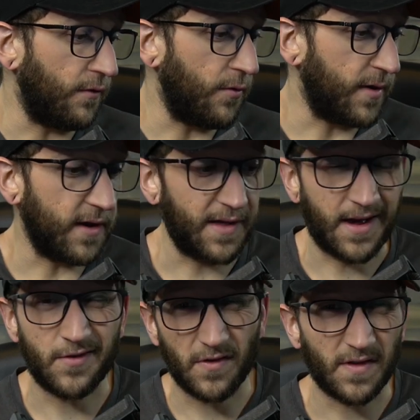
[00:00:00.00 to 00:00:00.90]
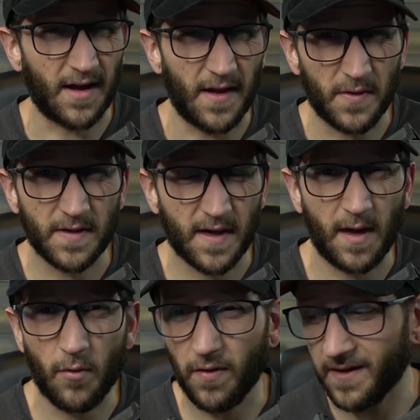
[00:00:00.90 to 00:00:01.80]
with it because like I just got this
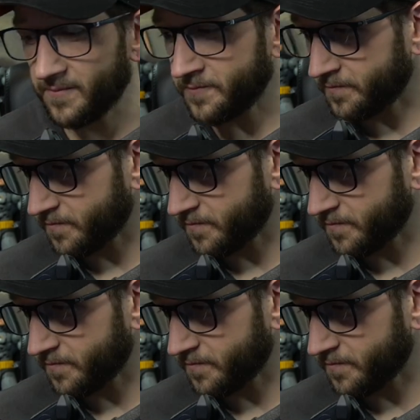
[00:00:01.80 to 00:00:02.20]
cable in,